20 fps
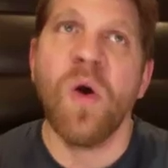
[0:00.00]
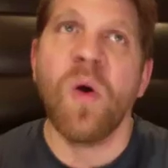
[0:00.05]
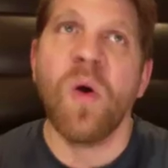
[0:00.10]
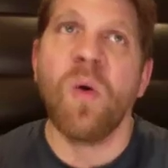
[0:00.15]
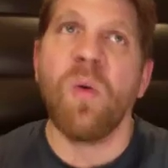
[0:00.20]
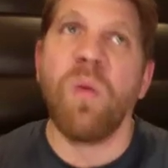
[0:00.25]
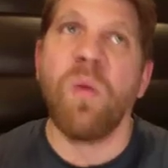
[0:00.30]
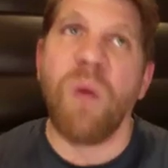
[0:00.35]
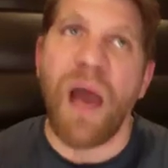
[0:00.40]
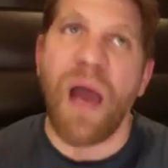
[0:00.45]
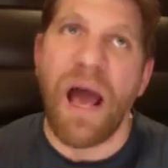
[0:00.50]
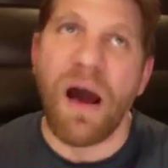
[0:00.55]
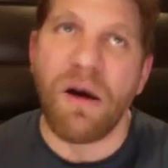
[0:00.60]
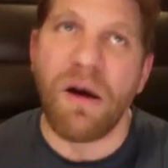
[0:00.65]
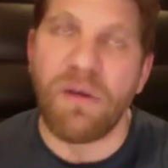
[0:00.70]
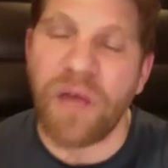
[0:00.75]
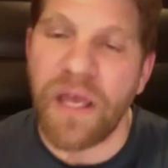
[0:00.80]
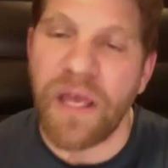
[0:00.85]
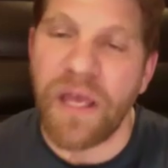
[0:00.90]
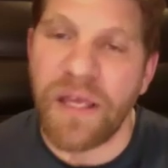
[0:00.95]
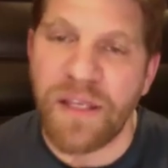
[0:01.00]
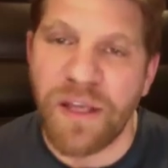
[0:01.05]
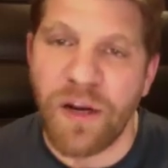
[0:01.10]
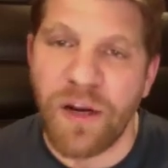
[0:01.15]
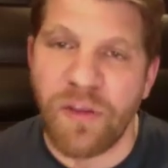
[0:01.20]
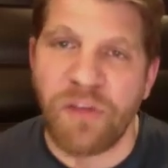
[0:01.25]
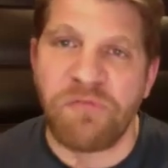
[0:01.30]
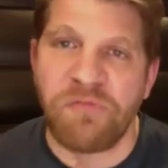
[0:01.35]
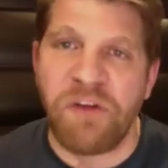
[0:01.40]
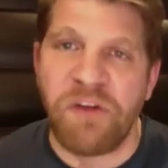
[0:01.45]
well,
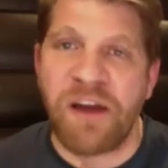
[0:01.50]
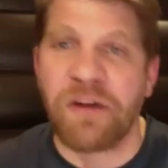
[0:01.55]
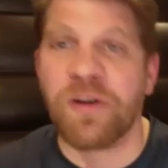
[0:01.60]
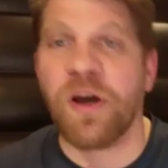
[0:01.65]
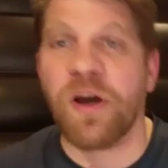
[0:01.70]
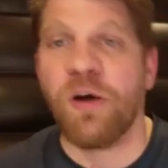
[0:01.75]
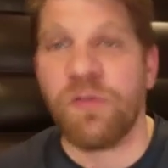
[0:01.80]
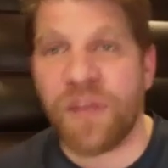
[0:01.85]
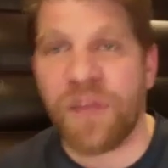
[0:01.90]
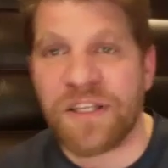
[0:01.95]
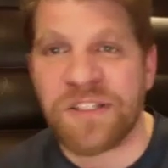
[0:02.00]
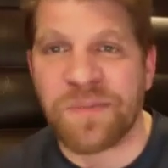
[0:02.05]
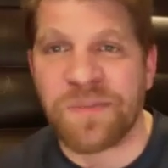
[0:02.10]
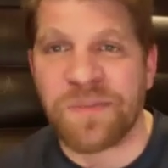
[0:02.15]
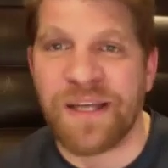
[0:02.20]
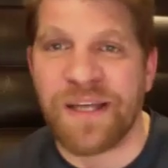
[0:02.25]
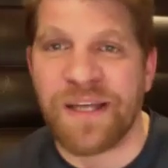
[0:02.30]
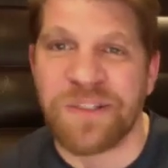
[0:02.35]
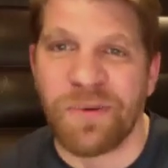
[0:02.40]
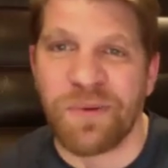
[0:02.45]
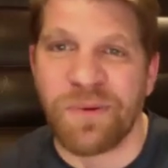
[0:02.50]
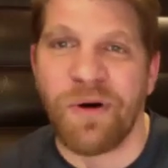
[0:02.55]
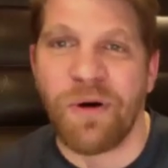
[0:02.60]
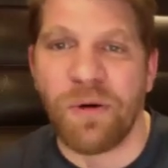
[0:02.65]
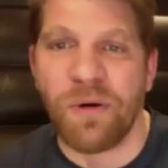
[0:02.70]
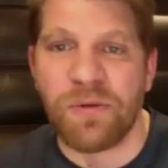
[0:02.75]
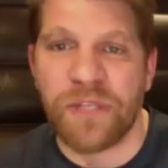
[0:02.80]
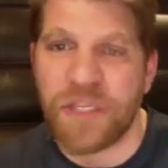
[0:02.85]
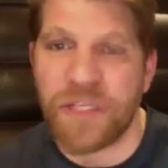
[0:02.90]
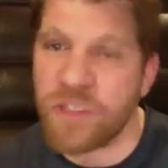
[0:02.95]
the fight will go this way, so I'll
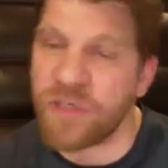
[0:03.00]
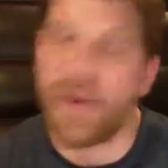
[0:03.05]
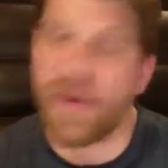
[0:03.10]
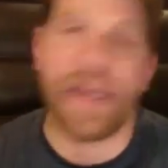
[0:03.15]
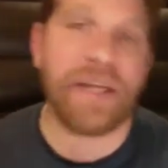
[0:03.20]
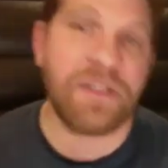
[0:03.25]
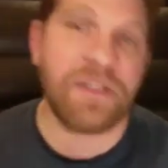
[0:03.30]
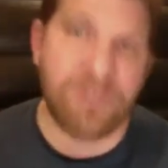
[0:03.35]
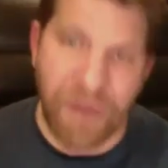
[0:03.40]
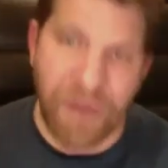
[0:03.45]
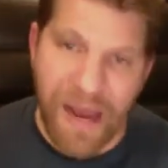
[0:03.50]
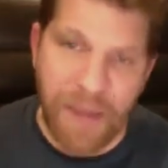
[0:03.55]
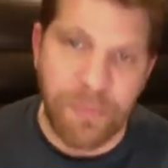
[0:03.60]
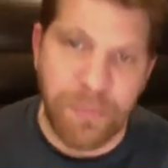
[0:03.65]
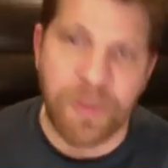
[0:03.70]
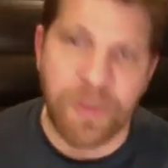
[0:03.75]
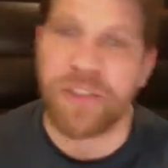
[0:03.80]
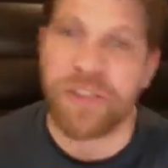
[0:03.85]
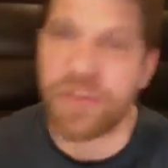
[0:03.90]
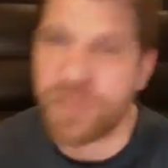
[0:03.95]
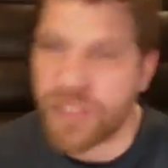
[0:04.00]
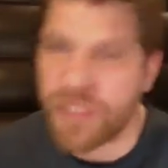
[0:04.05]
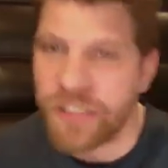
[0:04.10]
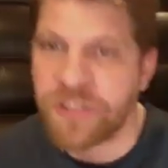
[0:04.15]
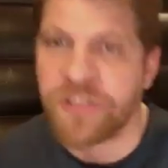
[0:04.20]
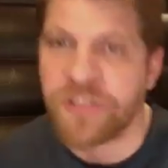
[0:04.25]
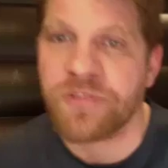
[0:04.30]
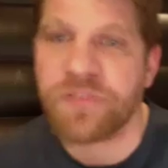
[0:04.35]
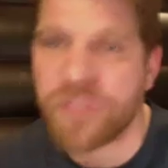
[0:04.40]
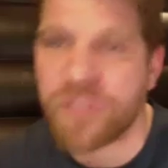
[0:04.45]
only train grappling,
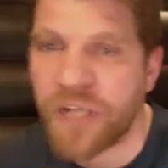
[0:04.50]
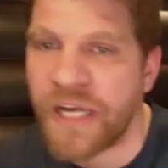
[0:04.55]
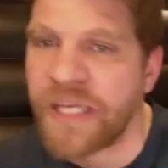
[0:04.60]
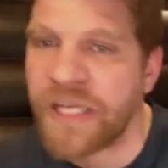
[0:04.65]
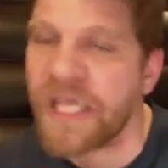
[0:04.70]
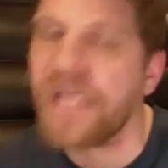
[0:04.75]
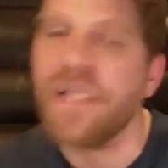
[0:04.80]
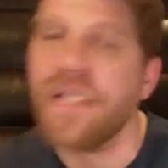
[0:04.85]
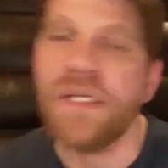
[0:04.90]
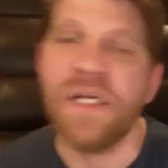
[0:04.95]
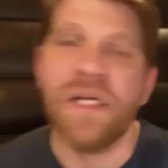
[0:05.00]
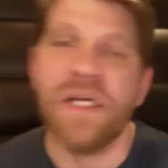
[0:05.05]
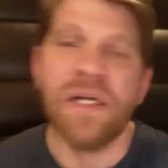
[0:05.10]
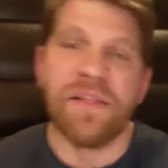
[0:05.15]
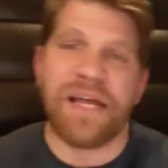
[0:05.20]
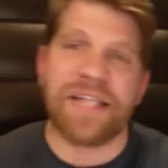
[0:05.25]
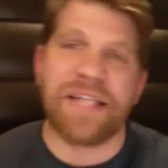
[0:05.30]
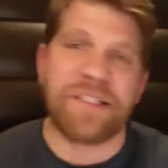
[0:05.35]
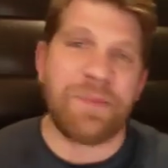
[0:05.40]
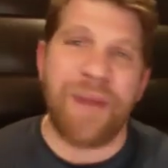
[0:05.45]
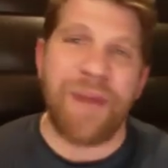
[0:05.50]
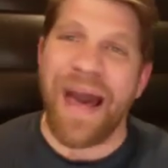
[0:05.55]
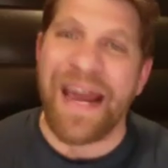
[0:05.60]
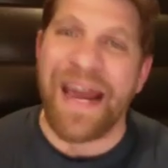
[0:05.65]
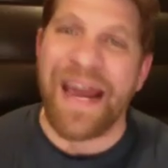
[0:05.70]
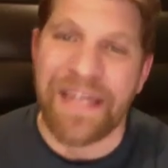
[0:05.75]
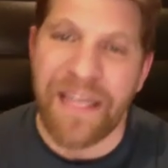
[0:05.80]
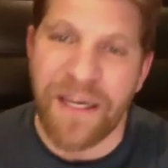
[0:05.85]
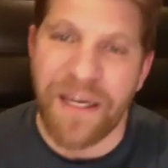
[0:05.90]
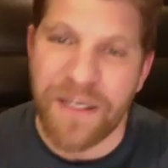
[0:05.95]
jiu-jitsu, striking. That's a bad
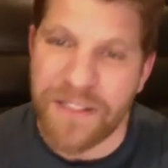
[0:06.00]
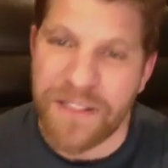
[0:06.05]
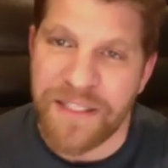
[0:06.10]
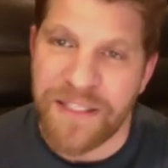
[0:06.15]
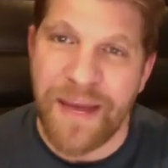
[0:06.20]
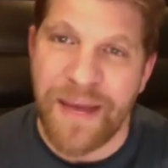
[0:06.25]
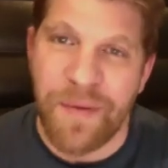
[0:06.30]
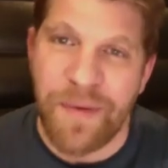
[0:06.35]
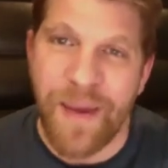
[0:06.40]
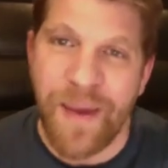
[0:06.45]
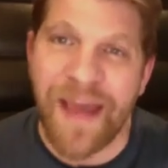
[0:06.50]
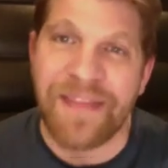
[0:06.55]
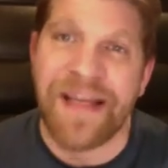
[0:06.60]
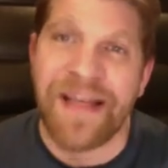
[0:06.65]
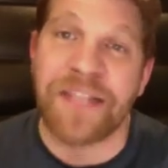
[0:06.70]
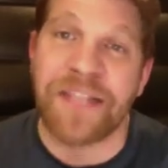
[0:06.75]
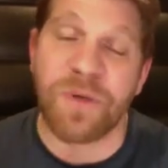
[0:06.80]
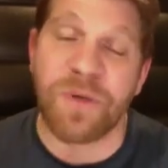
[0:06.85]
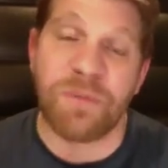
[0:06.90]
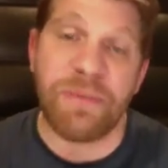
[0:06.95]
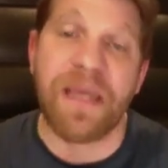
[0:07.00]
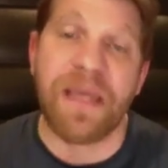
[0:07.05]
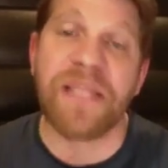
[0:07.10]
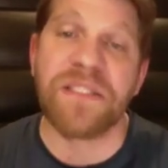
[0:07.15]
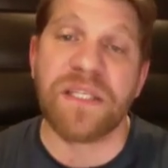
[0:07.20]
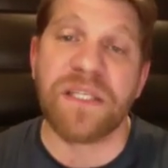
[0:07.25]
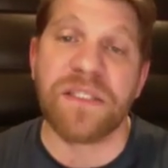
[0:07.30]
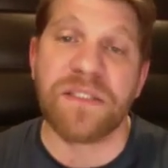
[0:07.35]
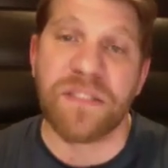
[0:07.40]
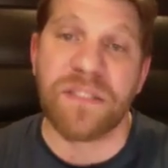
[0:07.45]
idea, because in MMA, that's what makes
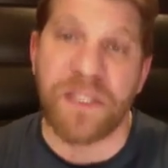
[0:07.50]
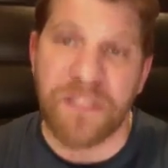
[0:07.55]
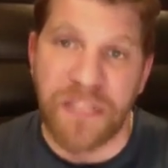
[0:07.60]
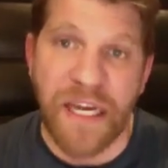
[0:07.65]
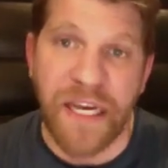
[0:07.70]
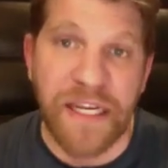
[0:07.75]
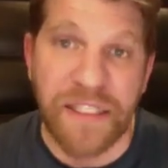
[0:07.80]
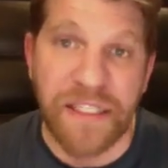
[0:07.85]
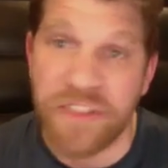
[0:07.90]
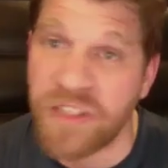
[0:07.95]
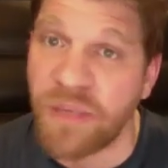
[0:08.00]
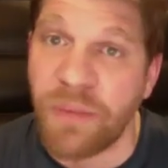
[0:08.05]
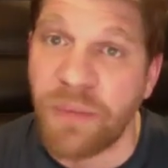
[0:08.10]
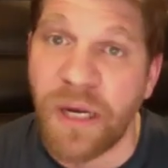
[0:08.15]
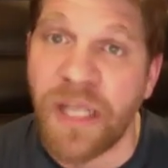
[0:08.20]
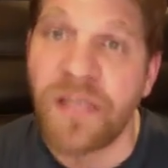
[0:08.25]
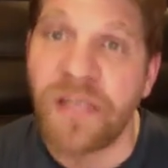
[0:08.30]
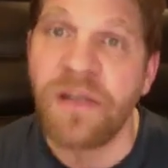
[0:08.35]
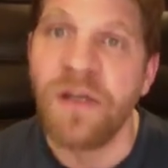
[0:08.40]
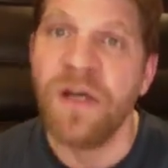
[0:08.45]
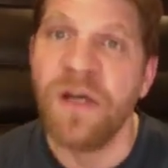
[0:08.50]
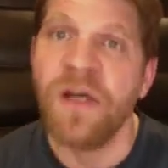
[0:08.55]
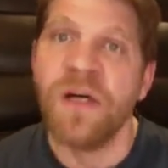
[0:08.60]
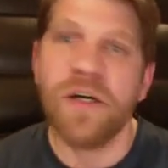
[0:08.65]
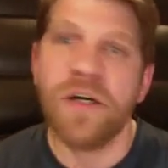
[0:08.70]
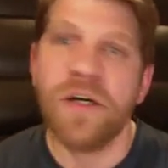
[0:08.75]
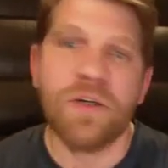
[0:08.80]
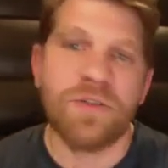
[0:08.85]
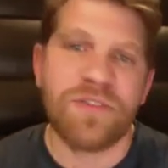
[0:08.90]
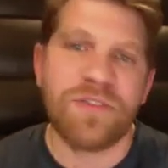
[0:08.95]
it exciting. Somebody
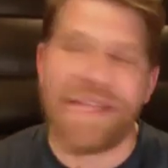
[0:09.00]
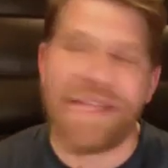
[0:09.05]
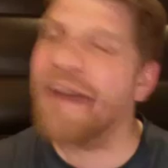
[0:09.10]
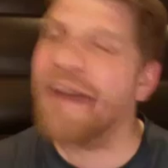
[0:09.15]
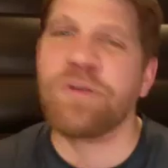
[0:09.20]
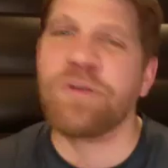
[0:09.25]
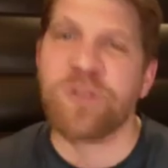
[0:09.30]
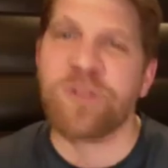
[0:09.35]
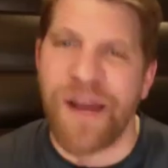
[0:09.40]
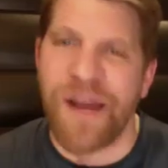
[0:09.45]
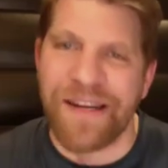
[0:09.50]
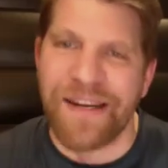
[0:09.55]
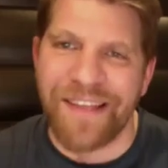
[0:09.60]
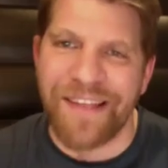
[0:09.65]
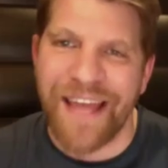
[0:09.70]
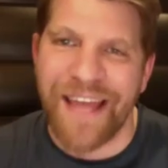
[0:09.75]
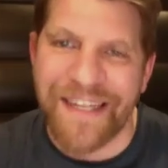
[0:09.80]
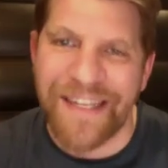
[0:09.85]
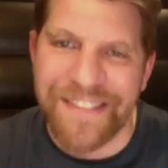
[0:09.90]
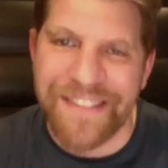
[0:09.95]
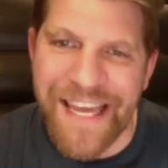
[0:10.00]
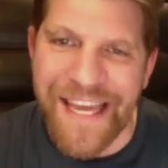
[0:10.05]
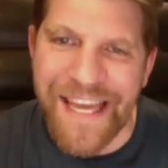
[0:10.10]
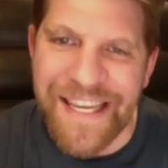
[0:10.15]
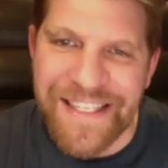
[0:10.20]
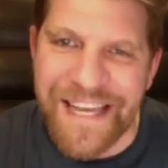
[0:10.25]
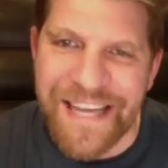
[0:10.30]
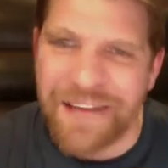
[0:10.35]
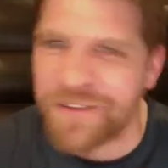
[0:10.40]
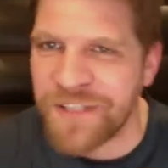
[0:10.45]
who's never tried to land a
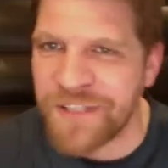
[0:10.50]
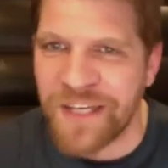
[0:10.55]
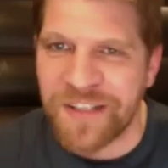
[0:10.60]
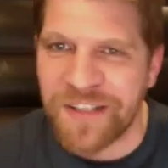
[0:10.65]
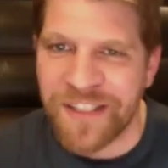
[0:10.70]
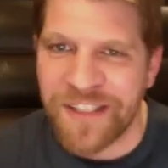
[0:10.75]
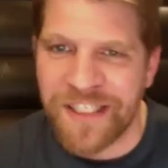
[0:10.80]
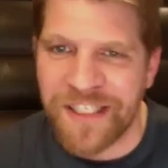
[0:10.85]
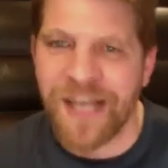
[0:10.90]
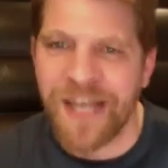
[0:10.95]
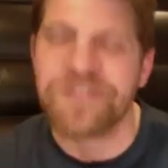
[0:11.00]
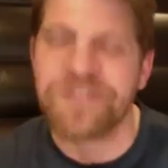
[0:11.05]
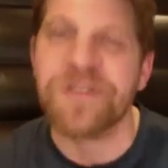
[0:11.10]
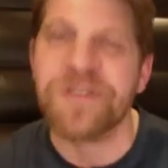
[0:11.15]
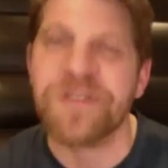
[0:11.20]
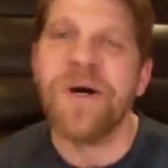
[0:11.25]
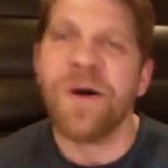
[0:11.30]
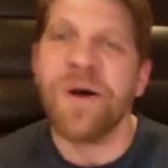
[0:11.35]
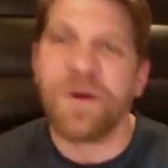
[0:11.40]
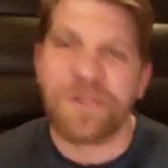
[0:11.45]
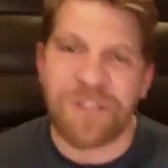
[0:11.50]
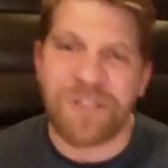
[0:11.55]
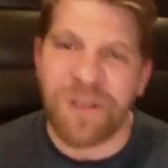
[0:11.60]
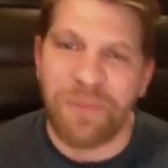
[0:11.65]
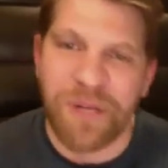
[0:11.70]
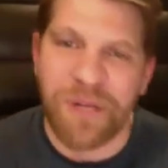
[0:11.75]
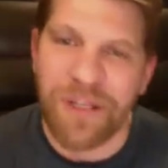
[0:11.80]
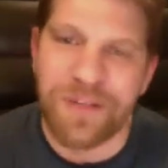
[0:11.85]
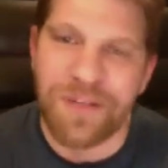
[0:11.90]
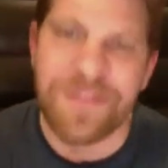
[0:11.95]
takedown suddenly does, or
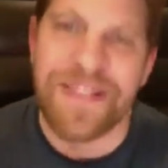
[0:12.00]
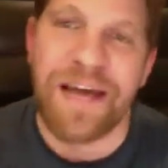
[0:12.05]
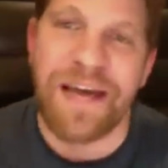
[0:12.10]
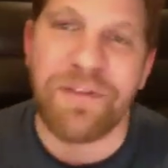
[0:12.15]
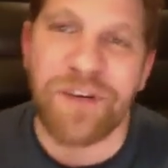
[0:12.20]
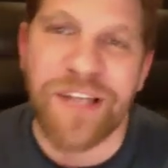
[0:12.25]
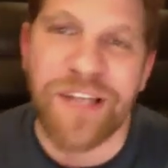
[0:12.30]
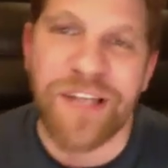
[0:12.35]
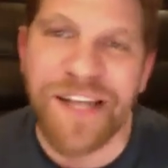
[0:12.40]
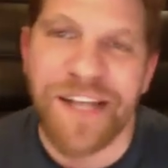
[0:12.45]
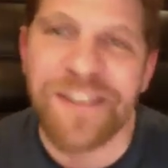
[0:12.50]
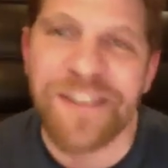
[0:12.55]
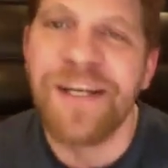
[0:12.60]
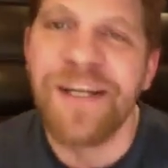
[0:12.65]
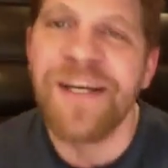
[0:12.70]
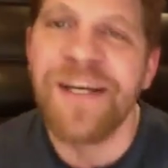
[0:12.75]
somebody who's never done